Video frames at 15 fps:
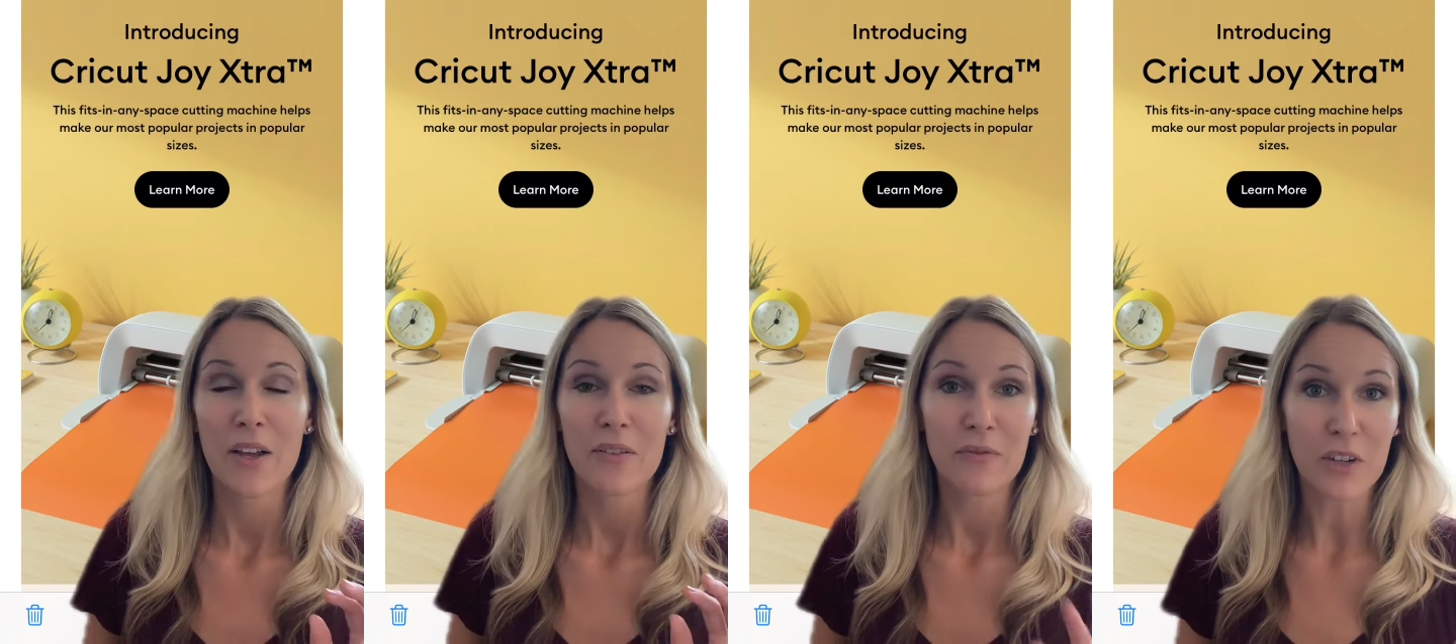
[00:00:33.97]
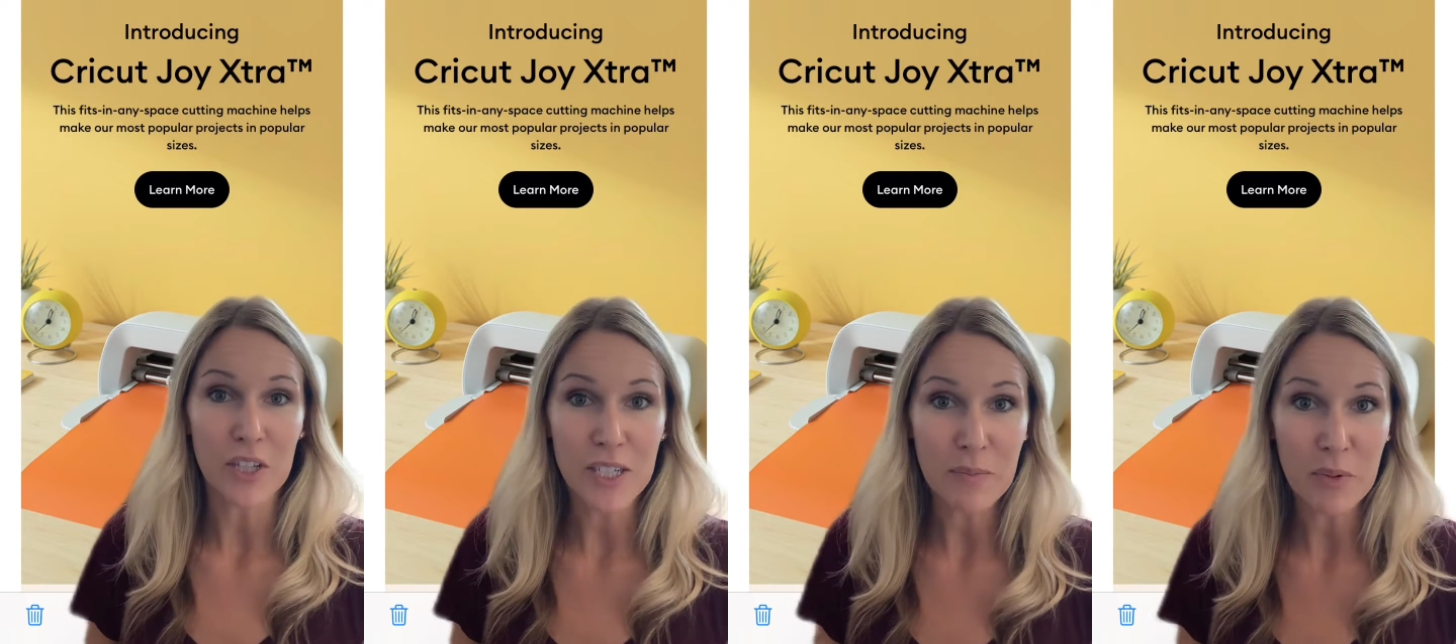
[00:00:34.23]

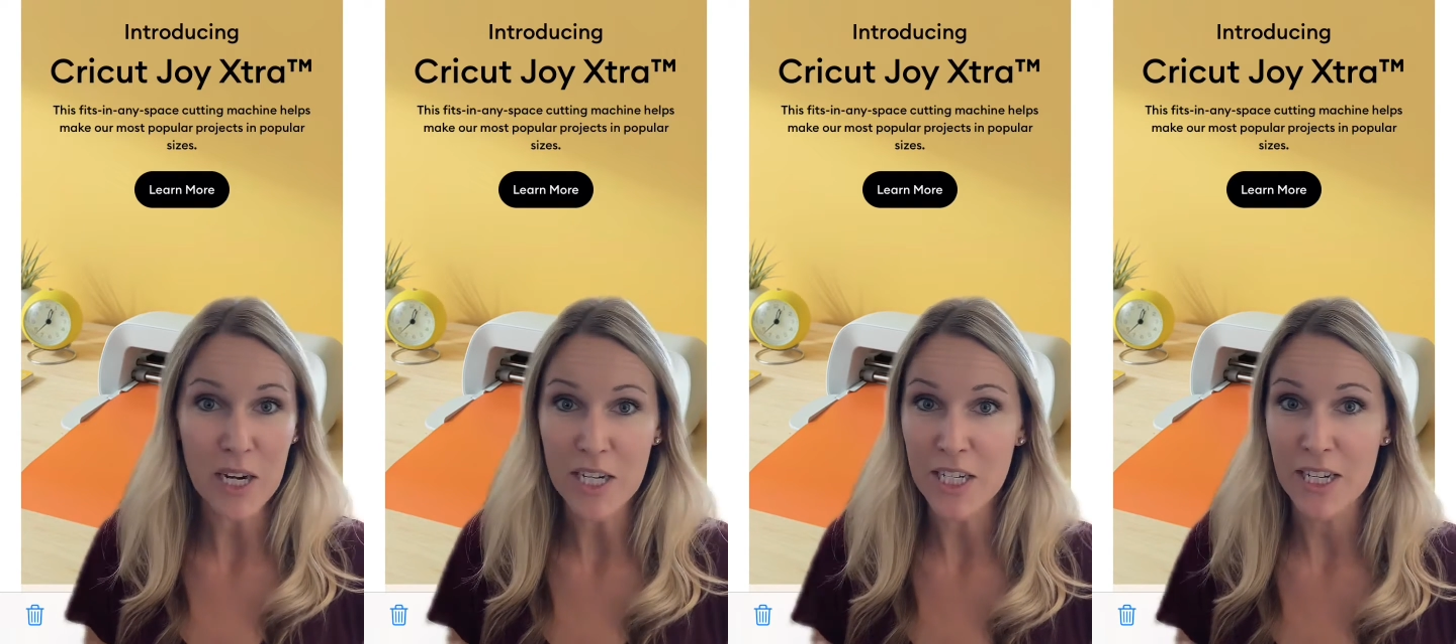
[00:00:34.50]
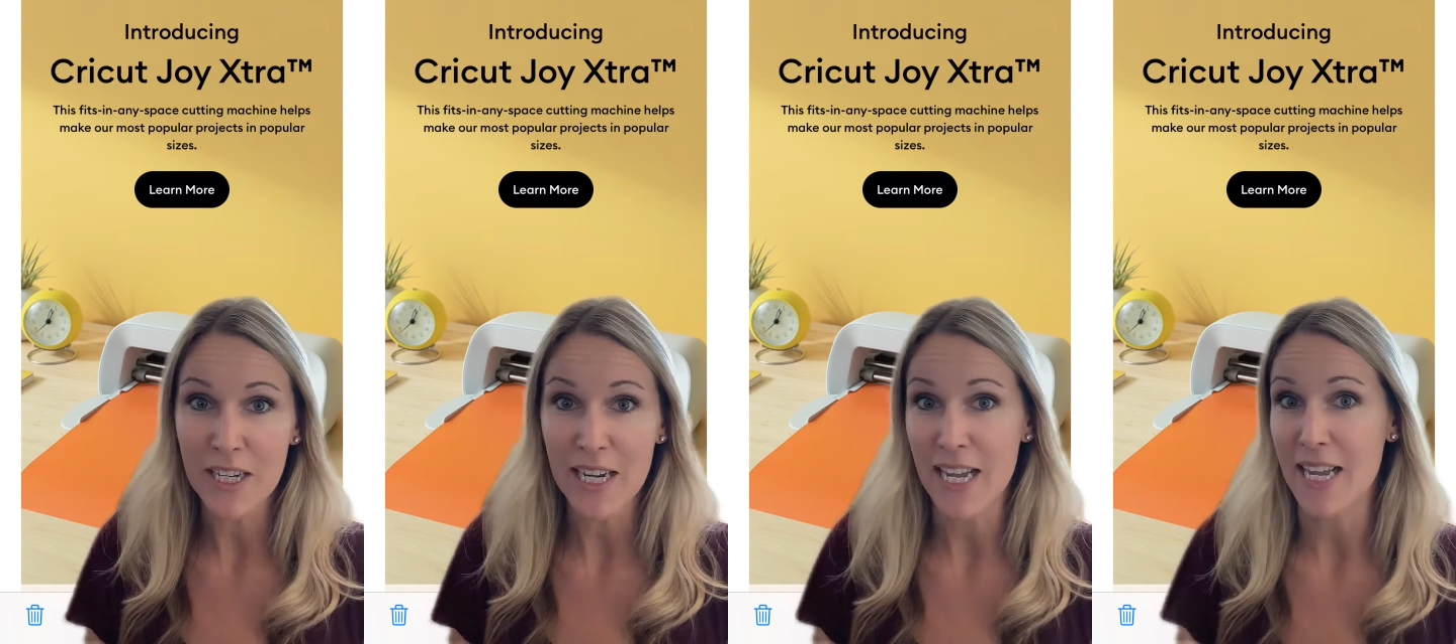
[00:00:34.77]
First
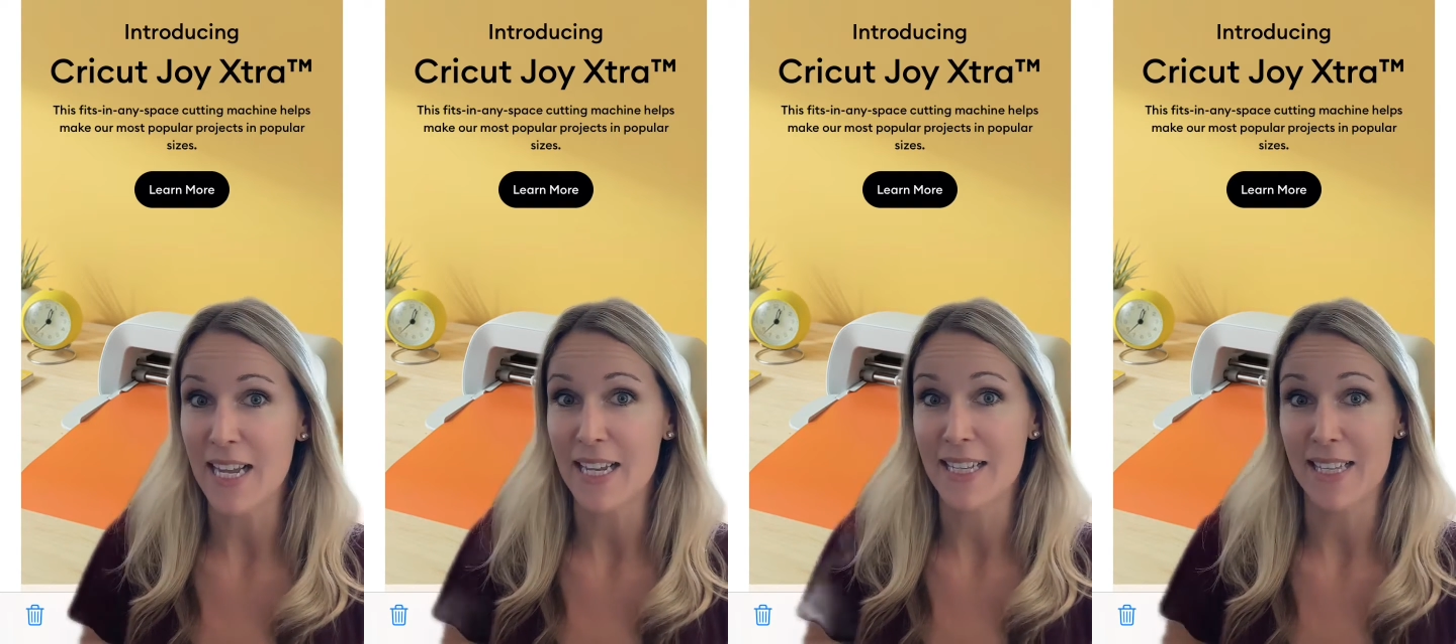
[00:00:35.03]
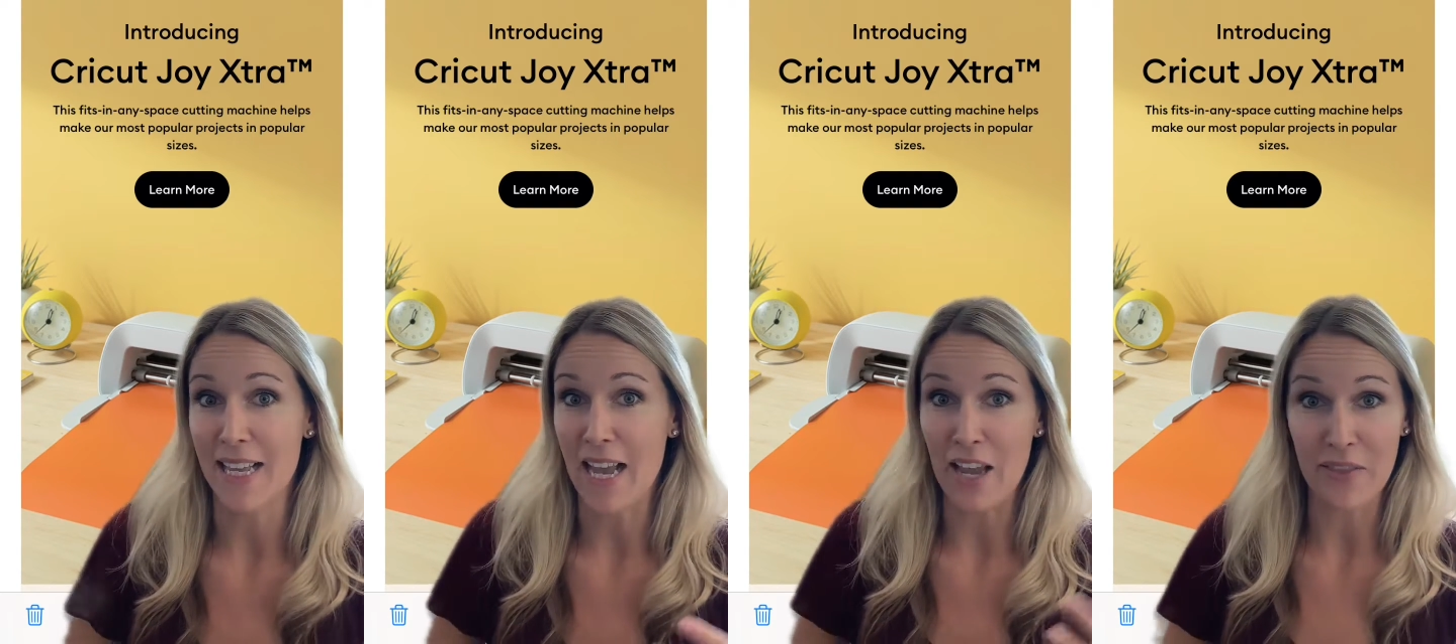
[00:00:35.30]
impression is
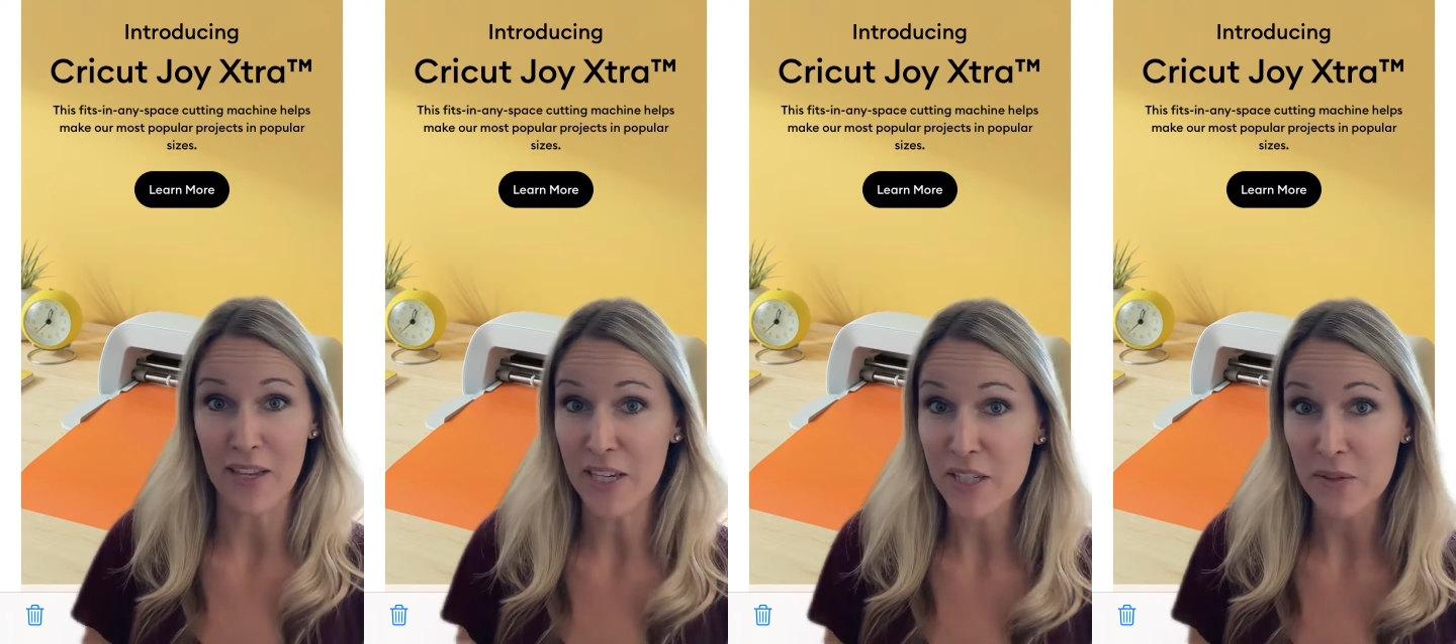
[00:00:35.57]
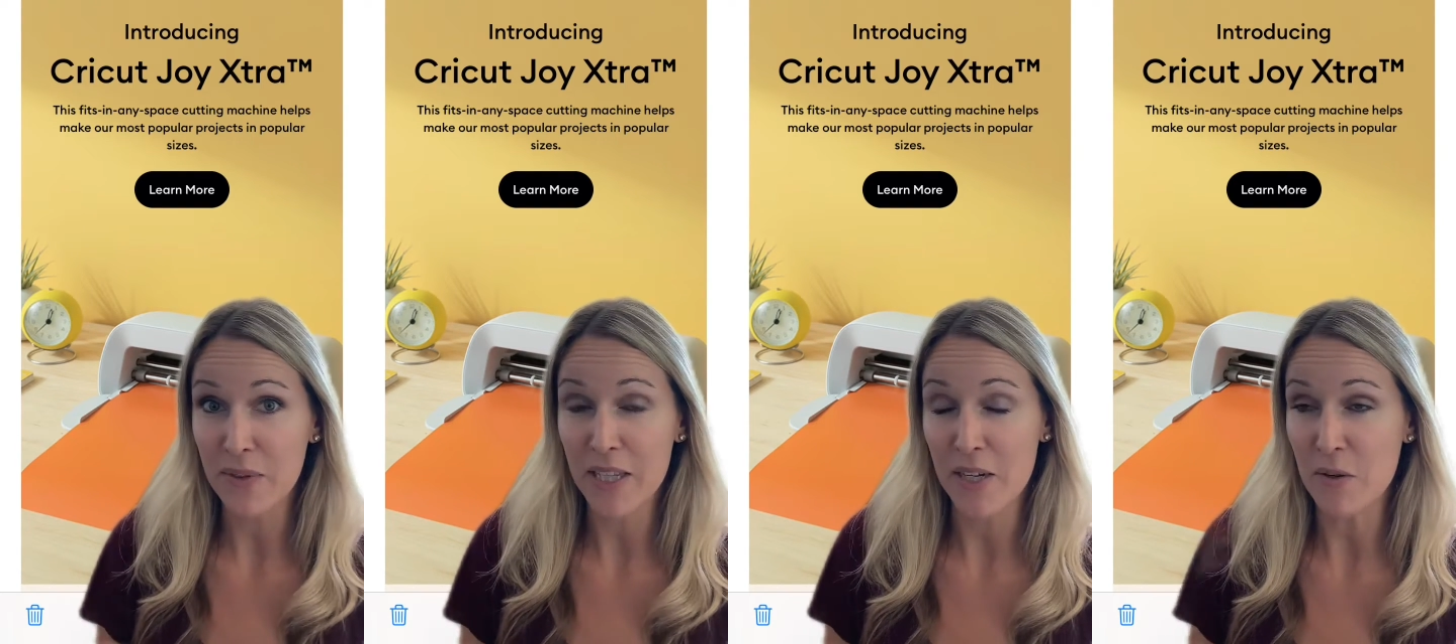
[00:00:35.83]
I think
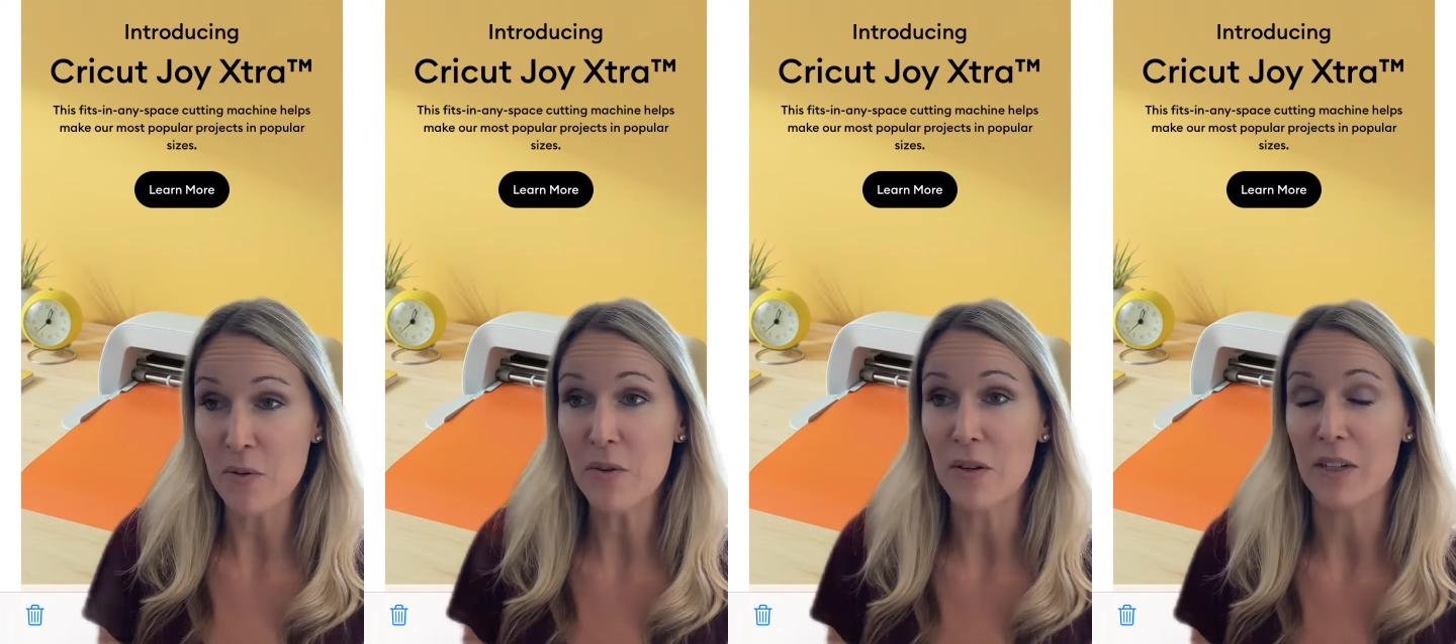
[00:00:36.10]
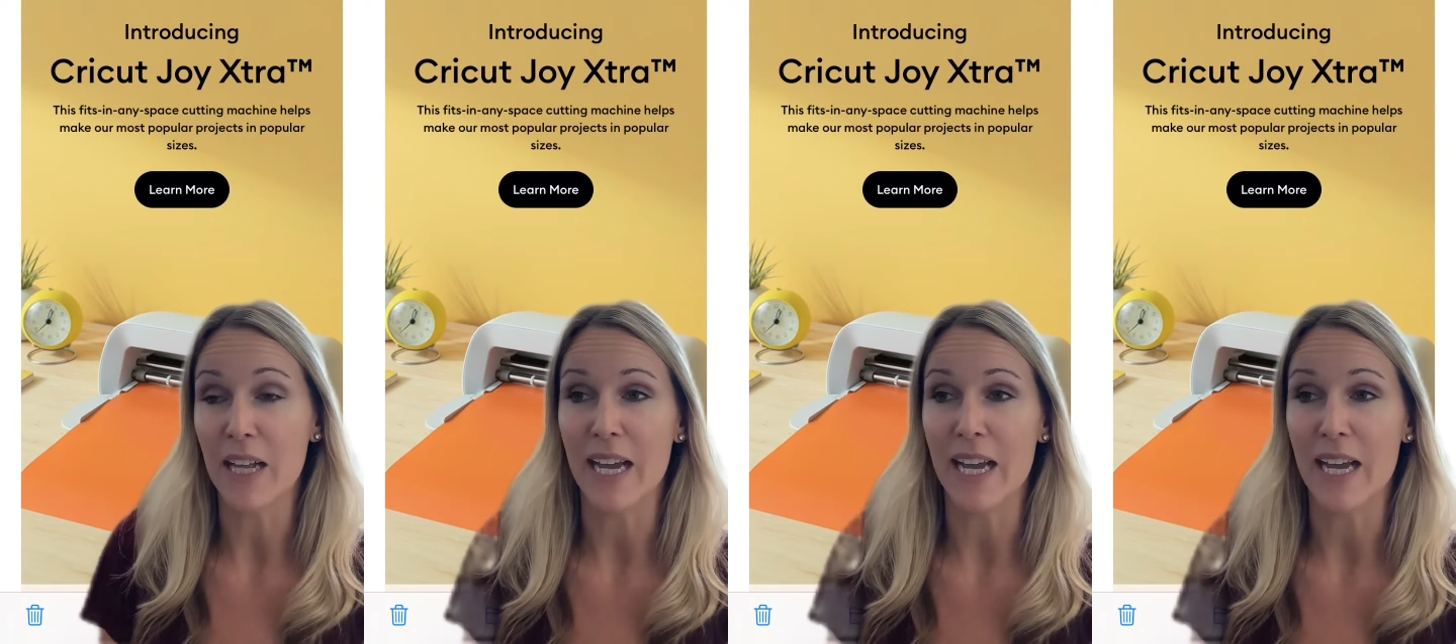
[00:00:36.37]
it's really cool.